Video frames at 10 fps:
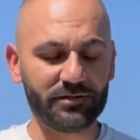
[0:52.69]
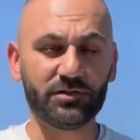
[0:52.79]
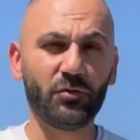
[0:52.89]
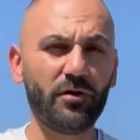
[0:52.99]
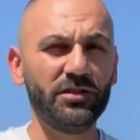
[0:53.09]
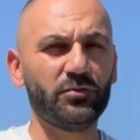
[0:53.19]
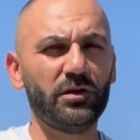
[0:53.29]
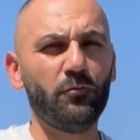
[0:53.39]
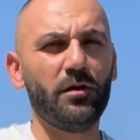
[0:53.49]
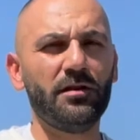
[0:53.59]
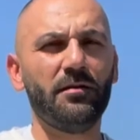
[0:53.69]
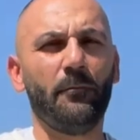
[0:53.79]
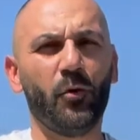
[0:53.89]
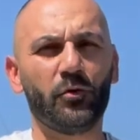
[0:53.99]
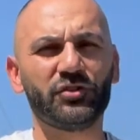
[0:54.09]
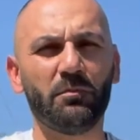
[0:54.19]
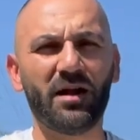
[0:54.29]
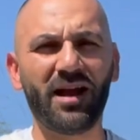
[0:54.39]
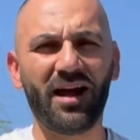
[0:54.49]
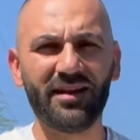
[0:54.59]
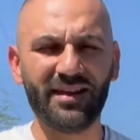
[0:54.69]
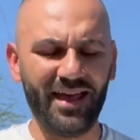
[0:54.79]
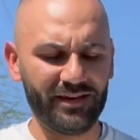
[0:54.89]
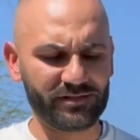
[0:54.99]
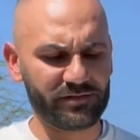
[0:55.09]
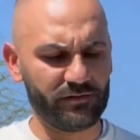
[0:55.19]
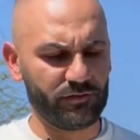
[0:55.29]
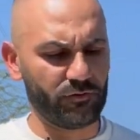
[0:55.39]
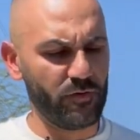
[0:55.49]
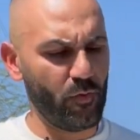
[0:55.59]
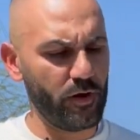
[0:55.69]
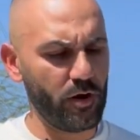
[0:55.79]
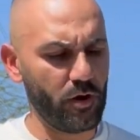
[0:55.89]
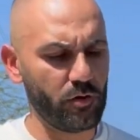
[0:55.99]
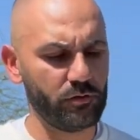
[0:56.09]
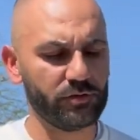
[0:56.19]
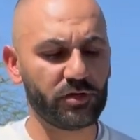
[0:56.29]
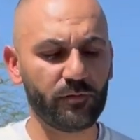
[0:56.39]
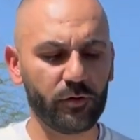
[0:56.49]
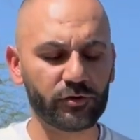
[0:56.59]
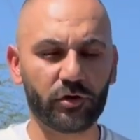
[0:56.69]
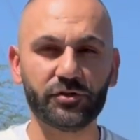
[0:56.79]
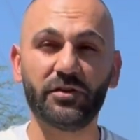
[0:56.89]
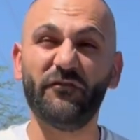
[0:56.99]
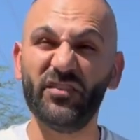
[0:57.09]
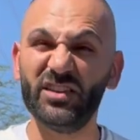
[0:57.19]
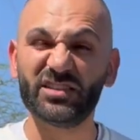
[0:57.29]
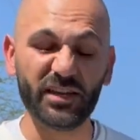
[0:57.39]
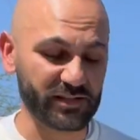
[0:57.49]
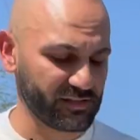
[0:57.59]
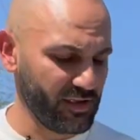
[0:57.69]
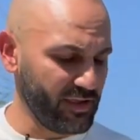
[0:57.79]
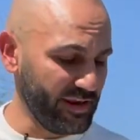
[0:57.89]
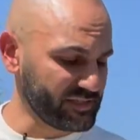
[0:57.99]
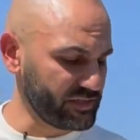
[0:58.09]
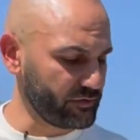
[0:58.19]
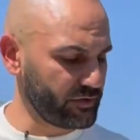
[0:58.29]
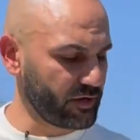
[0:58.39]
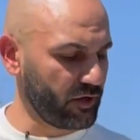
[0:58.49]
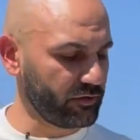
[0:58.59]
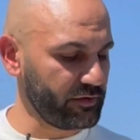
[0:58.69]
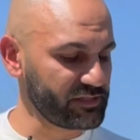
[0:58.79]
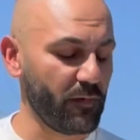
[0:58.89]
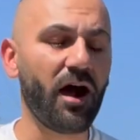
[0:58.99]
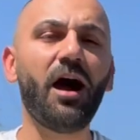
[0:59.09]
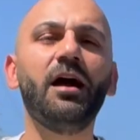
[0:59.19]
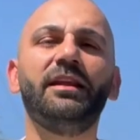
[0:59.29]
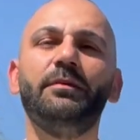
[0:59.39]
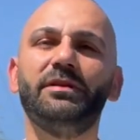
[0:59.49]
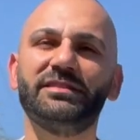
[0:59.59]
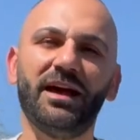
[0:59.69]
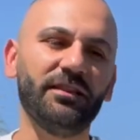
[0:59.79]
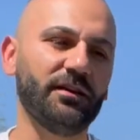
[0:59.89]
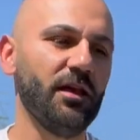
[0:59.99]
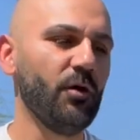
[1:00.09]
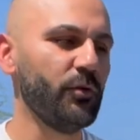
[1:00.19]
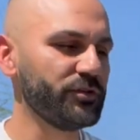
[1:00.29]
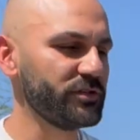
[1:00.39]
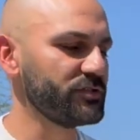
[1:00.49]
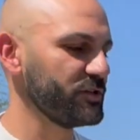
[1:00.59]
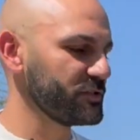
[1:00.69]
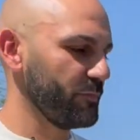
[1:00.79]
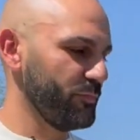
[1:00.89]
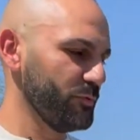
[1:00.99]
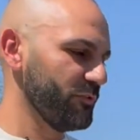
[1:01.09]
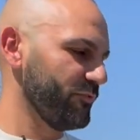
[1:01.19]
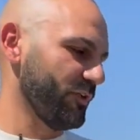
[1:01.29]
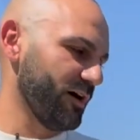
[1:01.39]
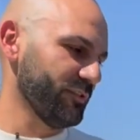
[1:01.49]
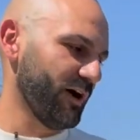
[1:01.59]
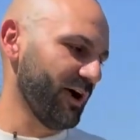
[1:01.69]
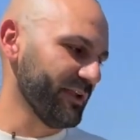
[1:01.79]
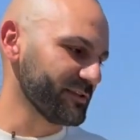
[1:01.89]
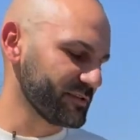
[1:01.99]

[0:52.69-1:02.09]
It's a 2021 Porsche Macan S 3.0 turbocharged V6. Exterior color is a mahogany metallic, which is just beautiful on the eyes.